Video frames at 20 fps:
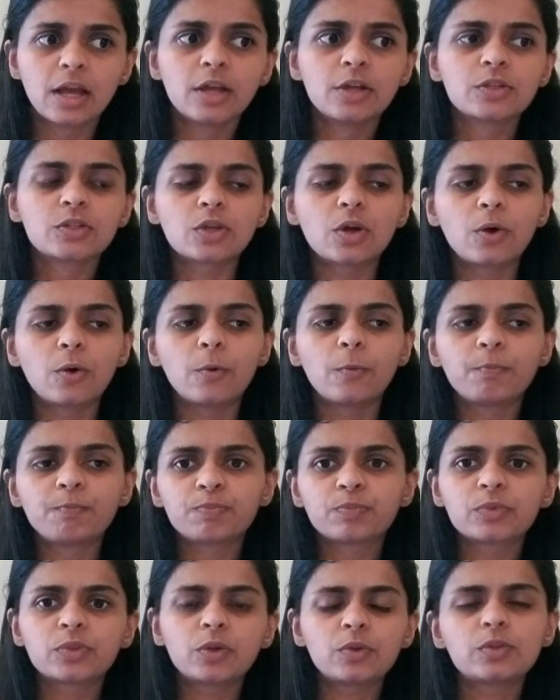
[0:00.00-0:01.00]
So
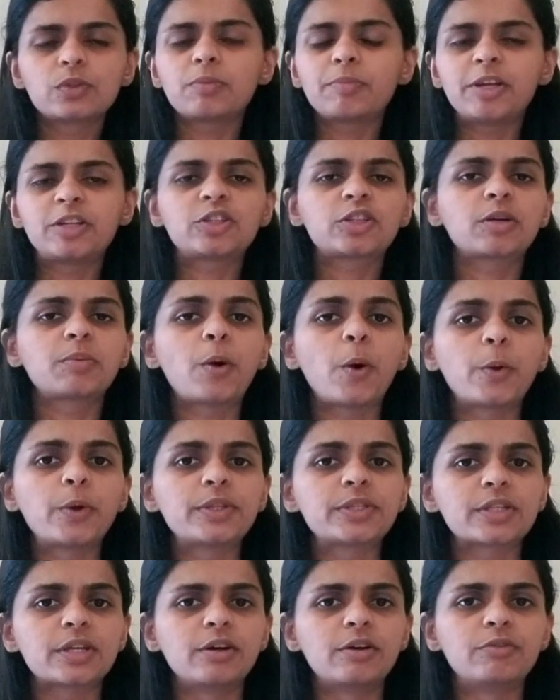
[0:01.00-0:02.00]
those are the major
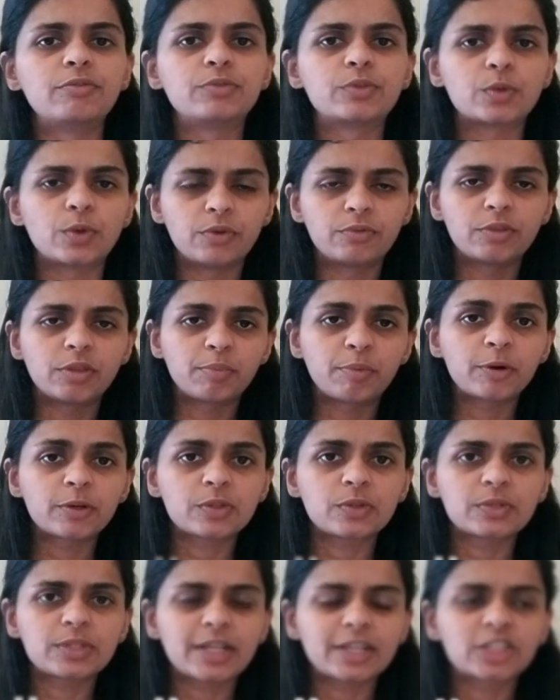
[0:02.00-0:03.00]
components of sort of the
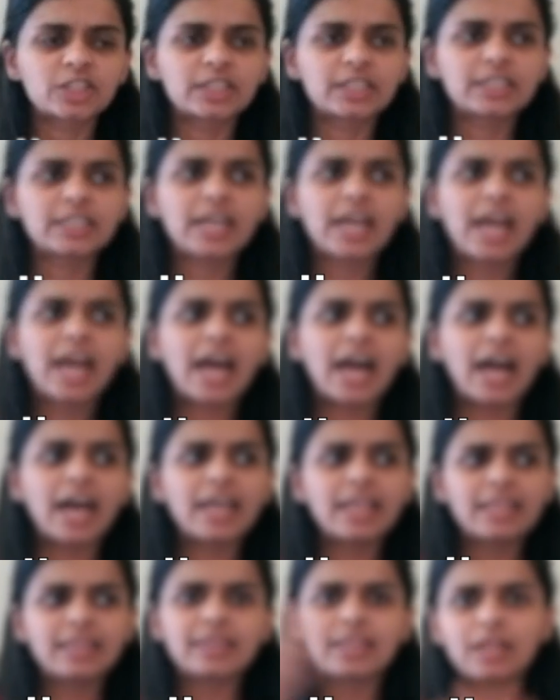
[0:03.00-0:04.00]
personal section,
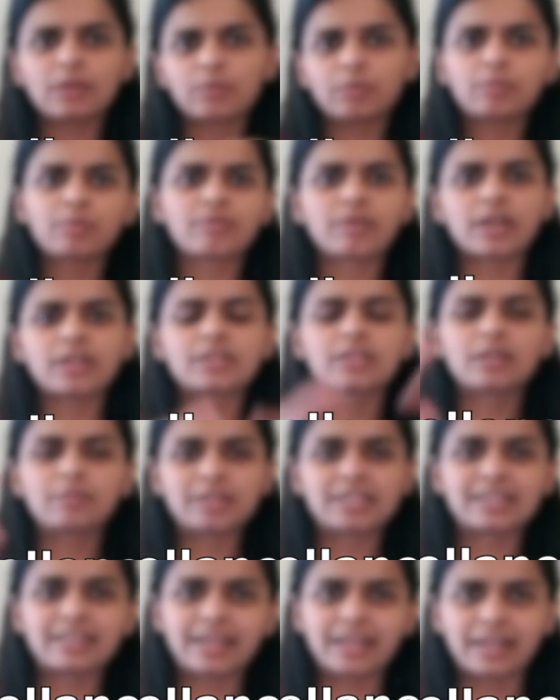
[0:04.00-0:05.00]
and then we move on to the
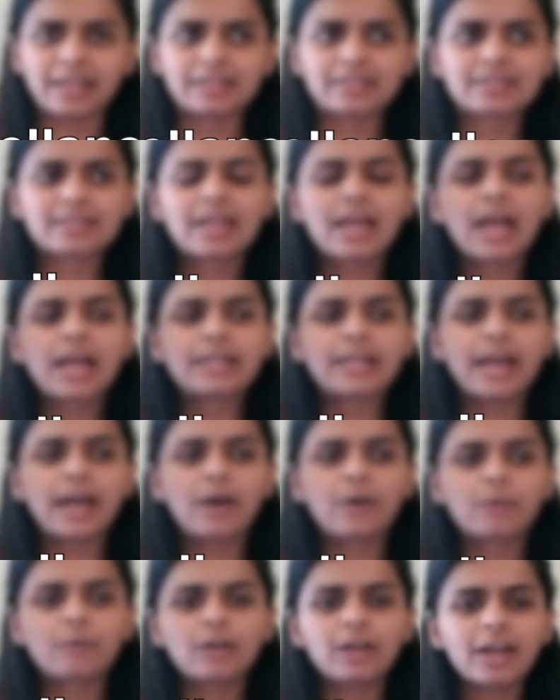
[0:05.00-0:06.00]
miscellaneous.
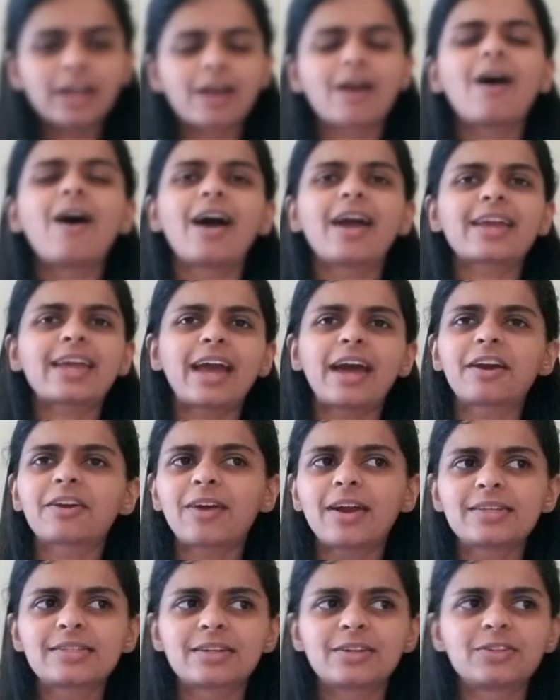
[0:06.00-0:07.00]
Now, I, I
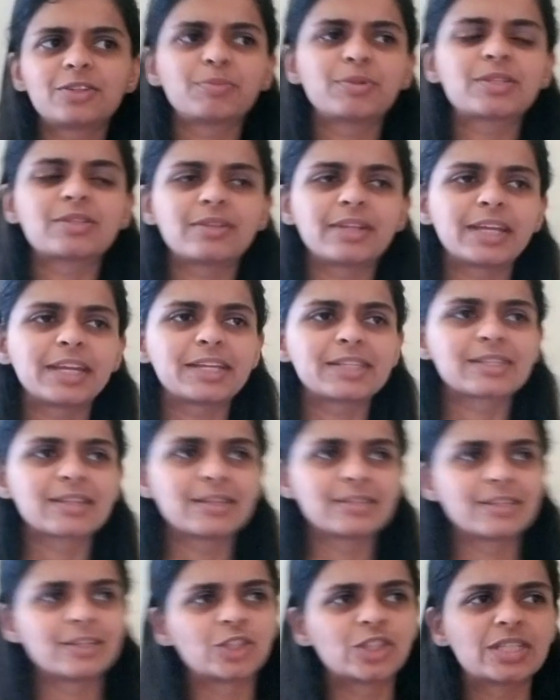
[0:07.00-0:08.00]
categorize it under miscellaneous
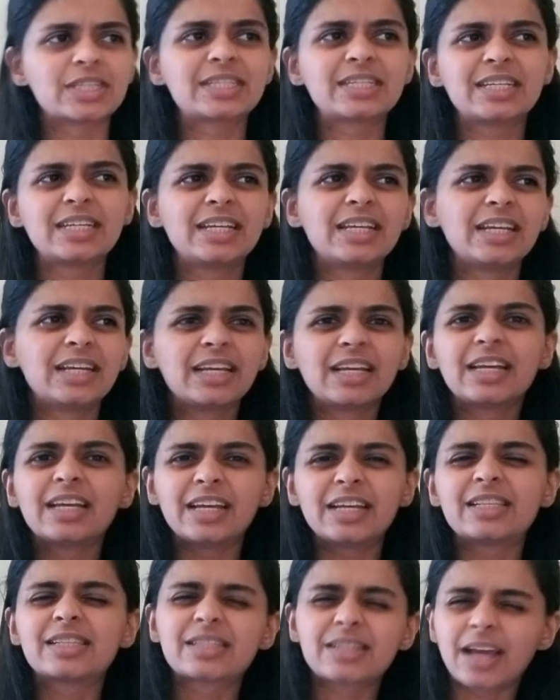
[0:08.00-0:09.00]
because it just,
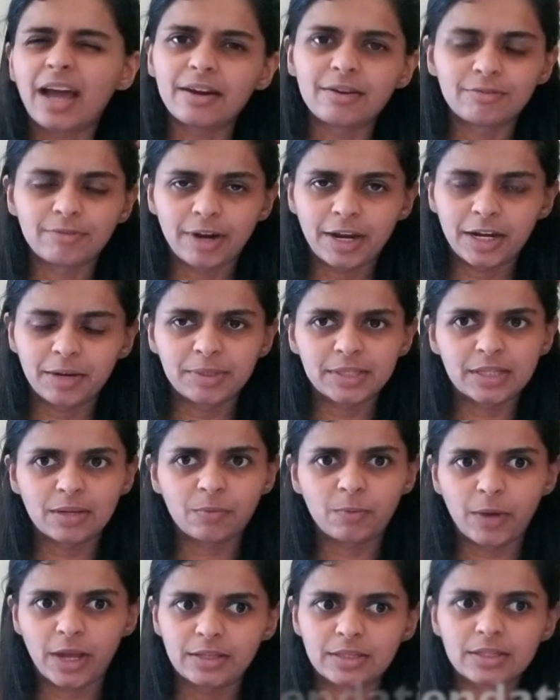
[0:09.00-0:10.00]
it's kind of random in some
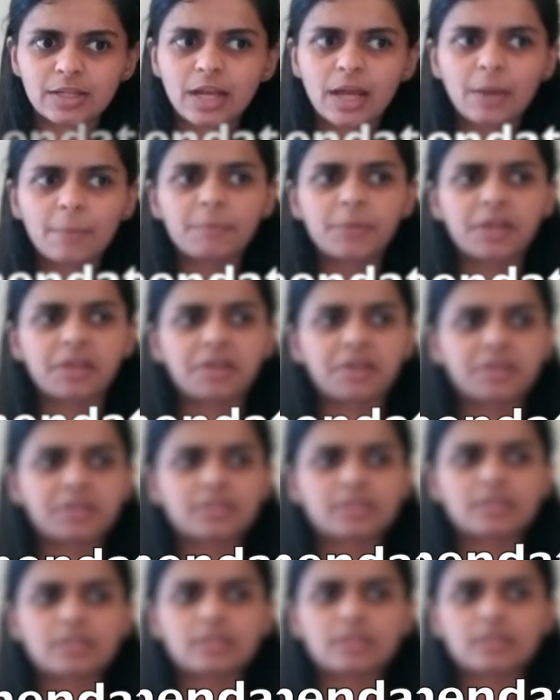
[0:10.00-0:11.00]
ways,
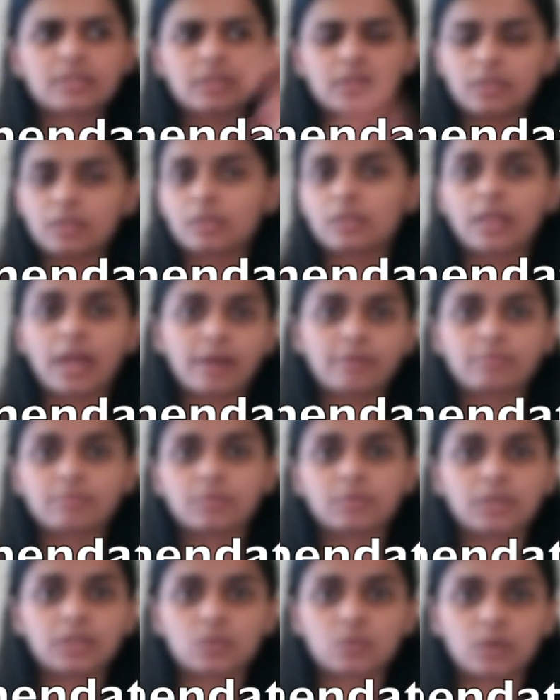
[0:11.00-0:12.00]
because that
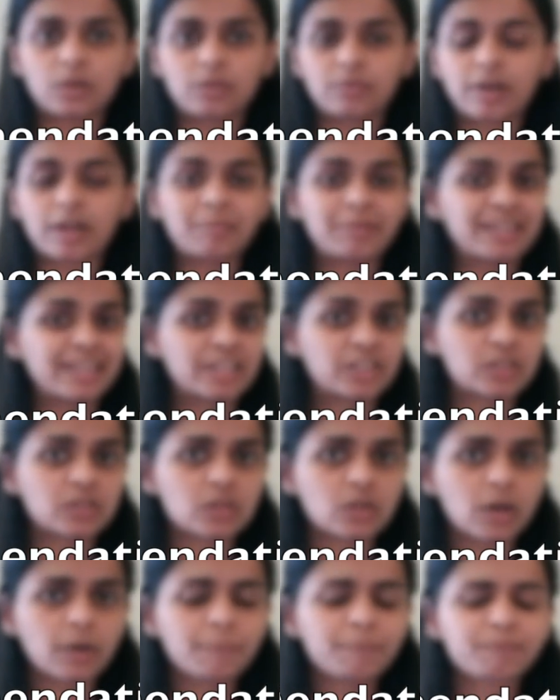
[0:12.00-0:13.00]
is where the recommendations
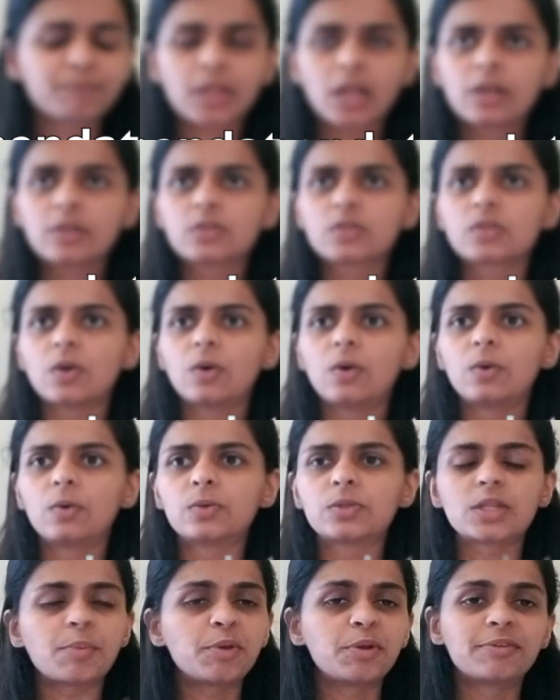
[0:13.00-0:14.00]
are. So
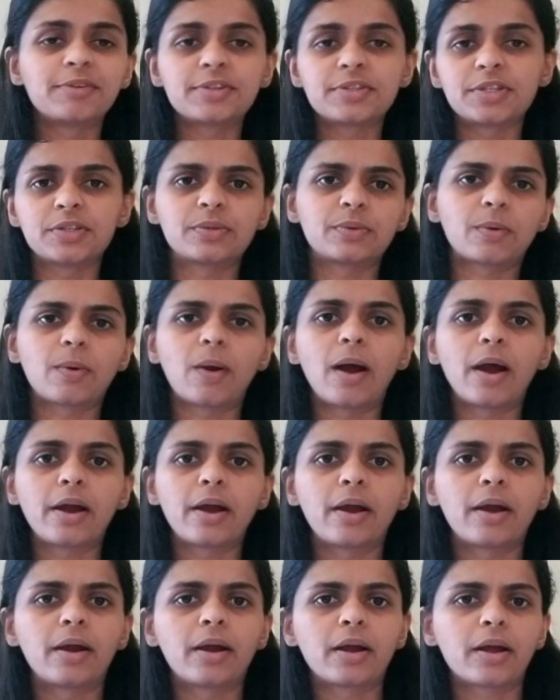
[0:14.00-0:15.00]
some universities
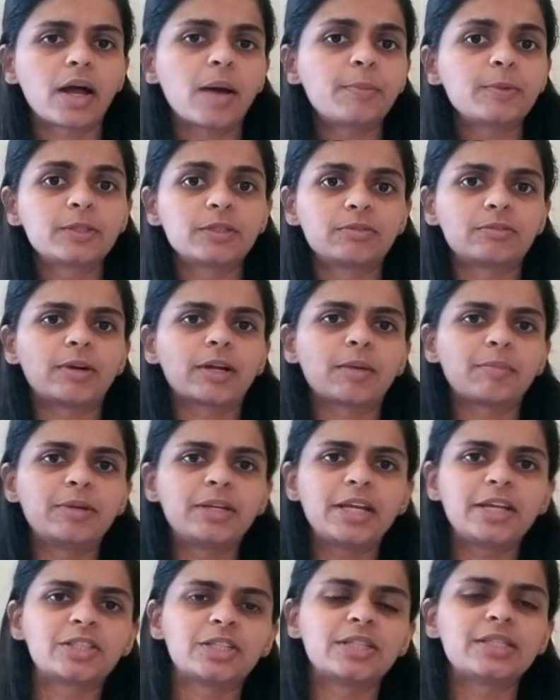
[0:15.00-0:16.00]
require a couple different
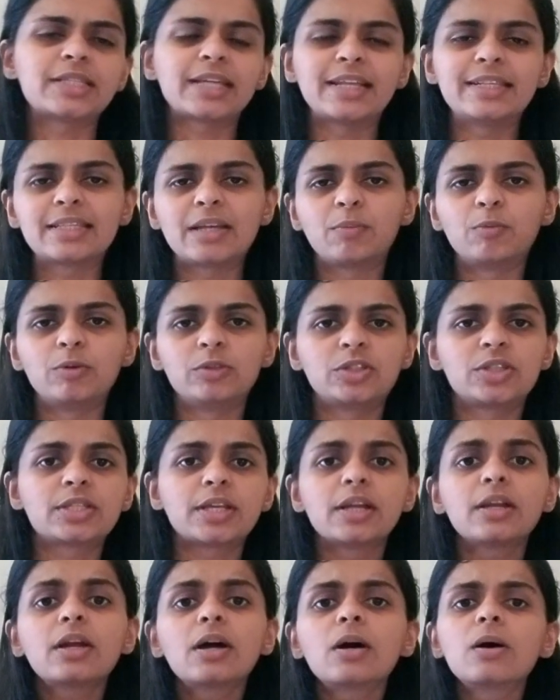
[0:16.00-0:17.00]
recommendations, and some will just
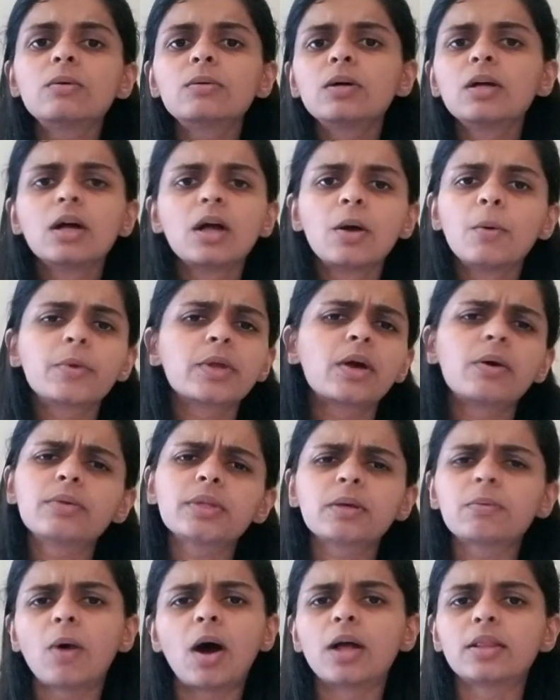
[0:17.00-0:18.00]
say, no, we
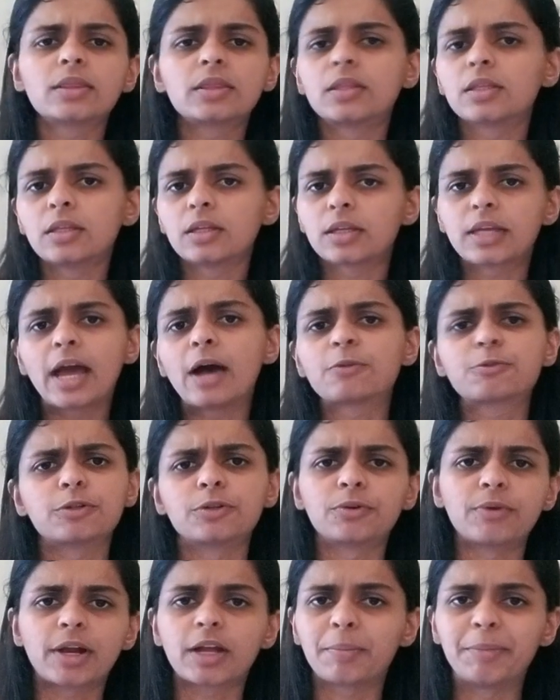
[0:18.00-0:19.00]
only want the
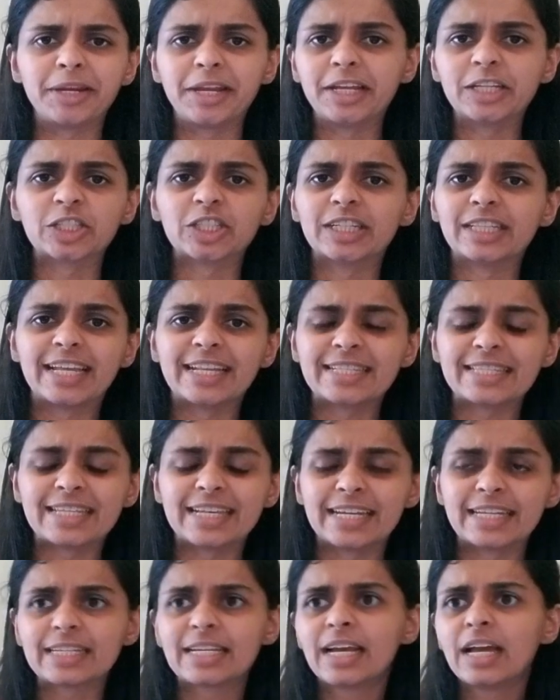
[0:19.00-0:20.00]
counselor recommendation, and that's
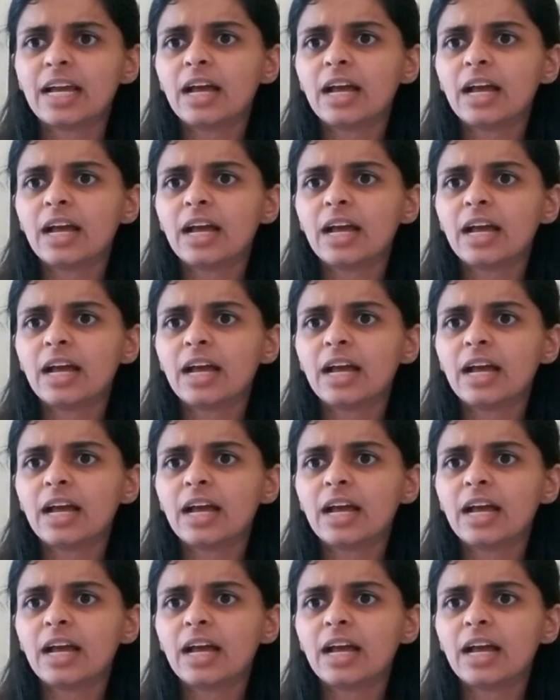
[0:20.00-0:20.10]
it.